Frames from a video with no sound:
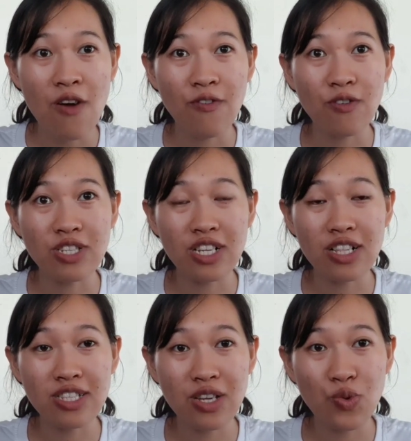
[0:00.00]
for
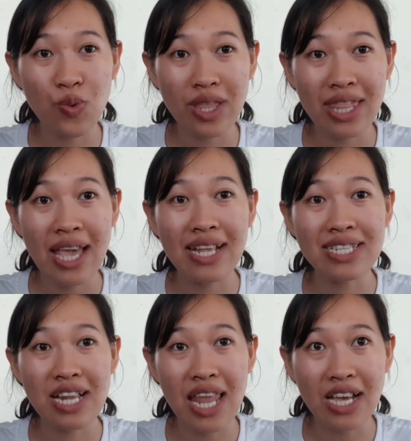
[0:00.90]
children with
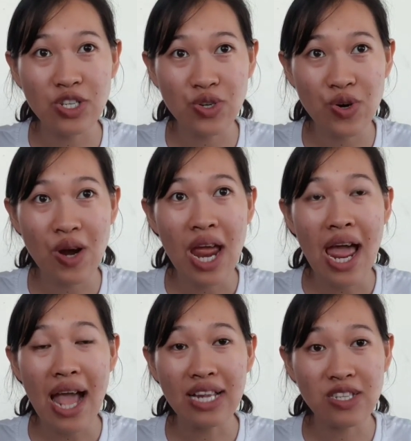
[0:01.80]
intellectual
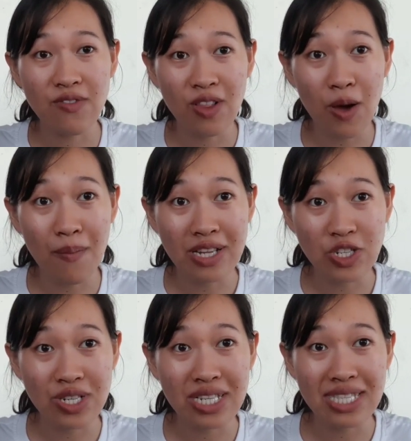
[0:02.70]
and
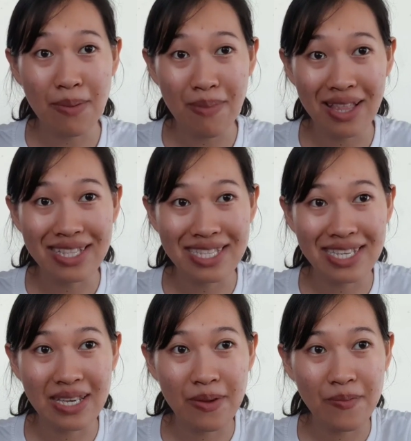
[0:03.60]
developmental
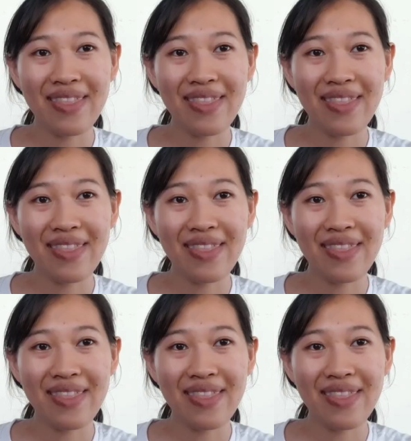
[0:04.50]
disability.